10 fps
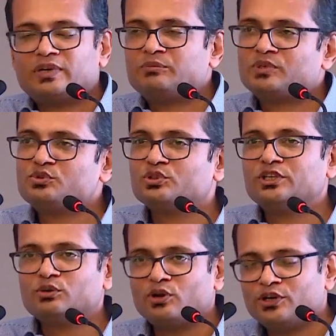I'm sure that
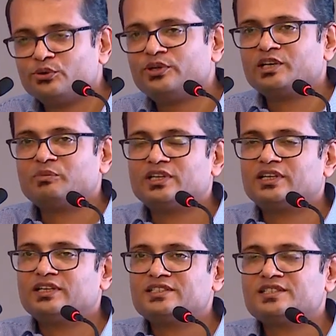you're already doing it, but
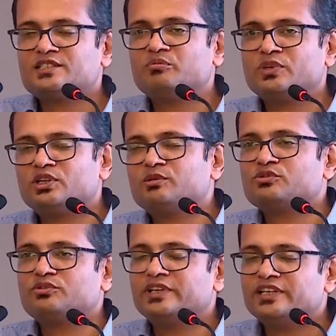let's say somebody comes
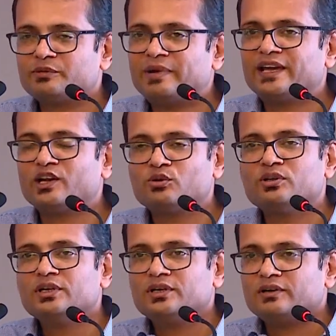with 20-year background,
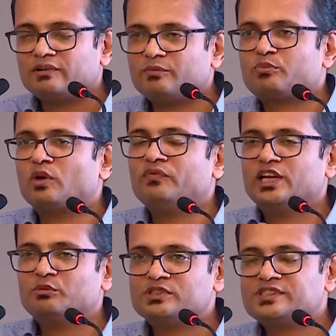
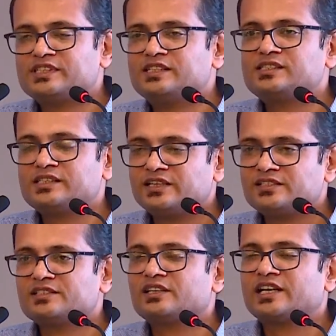profitable sales and
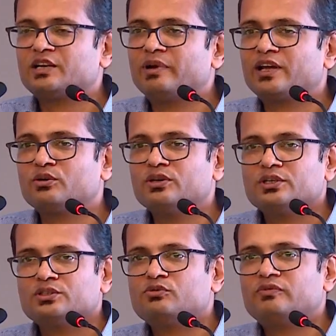etc. kind of background,
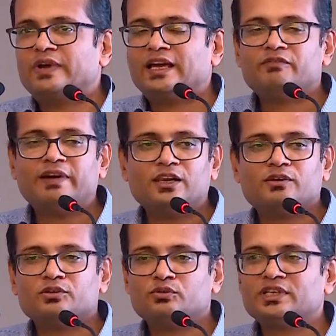you
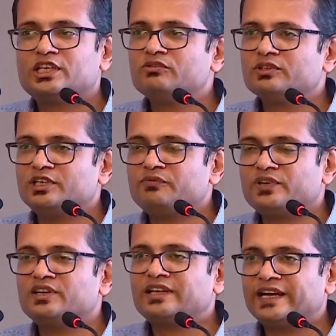will give a
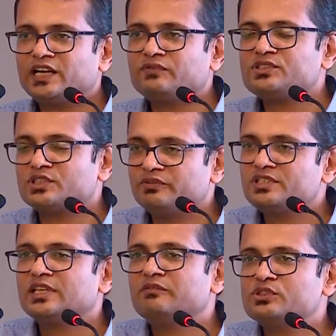different kind of a
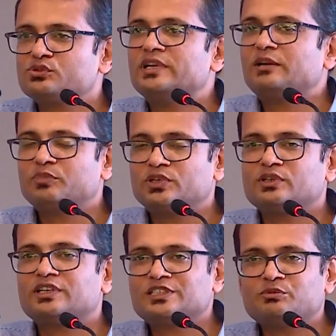service levels to that
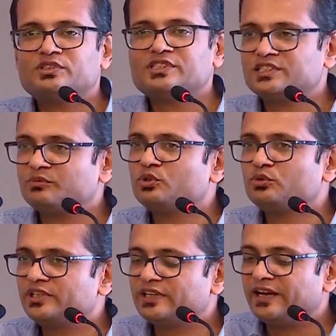particular customer versus some
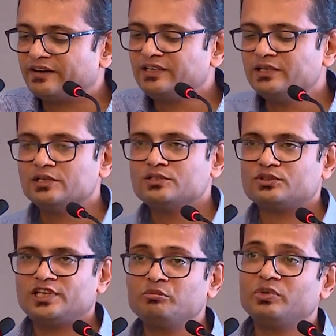2-year guy, right? So
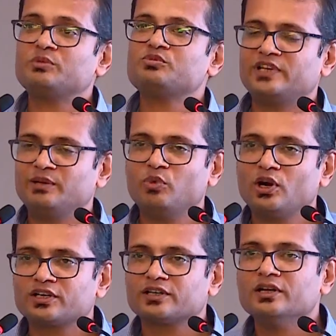team becomes very
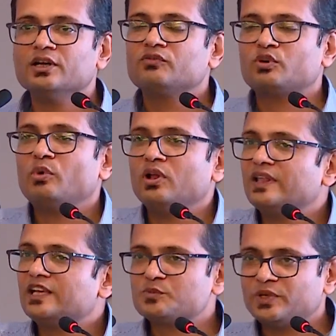important from all
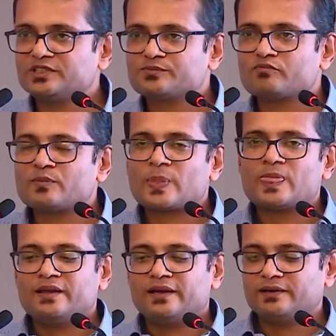the aspects.
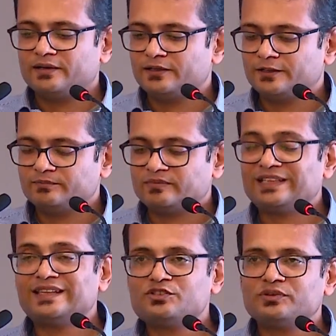
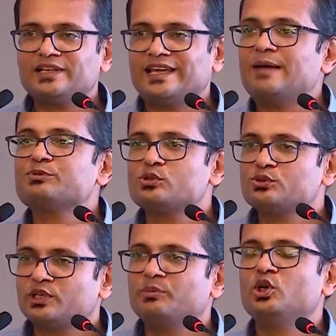And that's where the gaps also
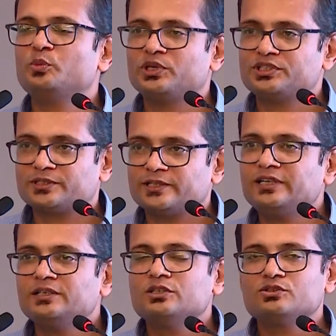come into picture,
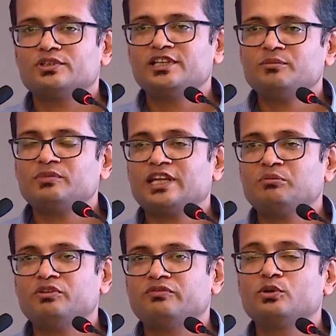right? So team can
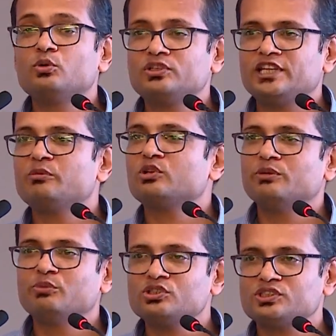be good team on the
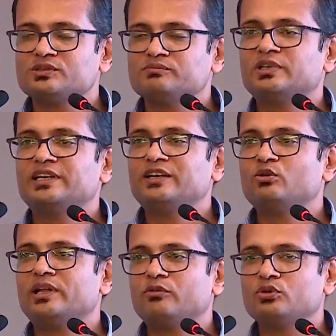books, but they
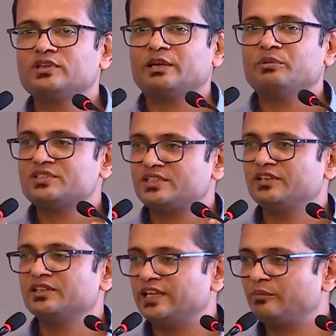don't have good
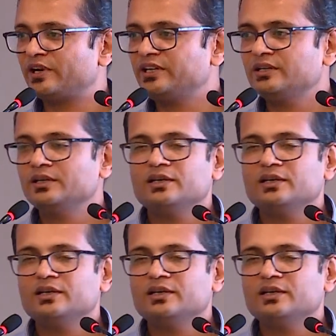chemistry in them, right?